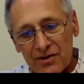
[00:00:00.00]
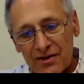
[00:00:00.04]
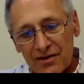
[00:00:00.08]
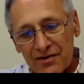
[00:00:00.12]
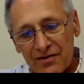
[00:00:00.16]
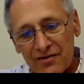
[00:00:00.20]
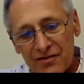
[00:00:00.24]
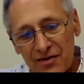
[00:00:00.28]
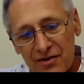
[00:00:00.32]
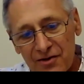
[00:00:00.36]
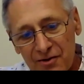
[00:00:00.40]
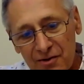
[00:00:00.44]

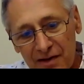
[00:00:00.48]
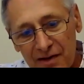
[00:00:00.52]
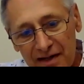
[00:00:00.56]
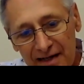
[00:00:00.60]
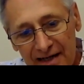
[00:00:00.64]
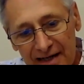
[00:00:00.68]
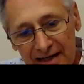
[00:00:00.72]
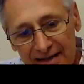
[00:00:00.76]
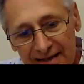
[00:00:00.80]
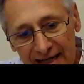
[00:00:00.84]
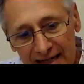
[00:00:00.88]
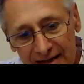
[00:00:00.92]
So
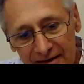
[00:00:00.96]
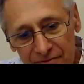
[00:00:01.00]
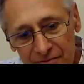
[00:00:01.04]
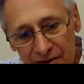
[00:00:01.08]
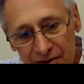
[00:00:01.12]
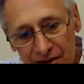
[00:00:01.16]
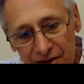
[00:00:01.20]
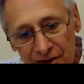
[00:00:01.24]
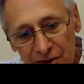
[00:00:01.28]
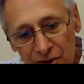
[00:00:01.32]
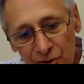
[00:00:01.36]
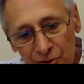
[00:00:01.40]
a
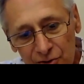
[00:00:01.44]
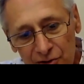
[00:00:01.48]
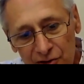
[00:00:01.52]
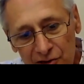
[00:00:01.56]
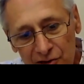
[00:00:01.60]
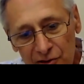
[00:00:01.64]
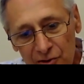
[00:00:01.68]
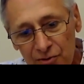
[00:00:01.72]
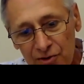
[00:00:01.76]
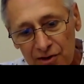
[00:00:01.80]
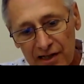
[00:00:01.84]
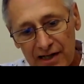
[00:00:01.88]
network could
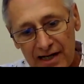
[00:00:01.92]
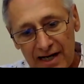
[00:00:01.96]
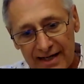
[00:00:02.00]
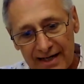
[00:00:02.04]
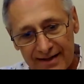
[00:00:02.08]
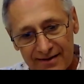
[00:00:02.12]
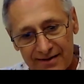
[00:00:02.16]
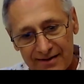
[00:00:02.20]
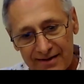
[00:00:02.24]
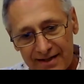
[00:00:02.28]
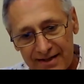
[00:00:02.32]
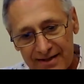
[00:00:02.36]
look like
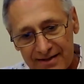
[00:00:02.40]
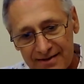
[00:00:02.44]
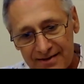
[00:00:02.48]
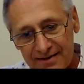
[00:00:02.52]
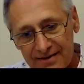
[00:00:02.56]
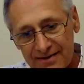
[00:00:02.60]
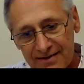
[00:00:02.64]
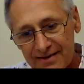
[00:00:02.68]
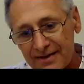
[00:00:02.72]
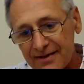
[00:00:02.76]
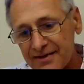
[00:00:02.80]
this.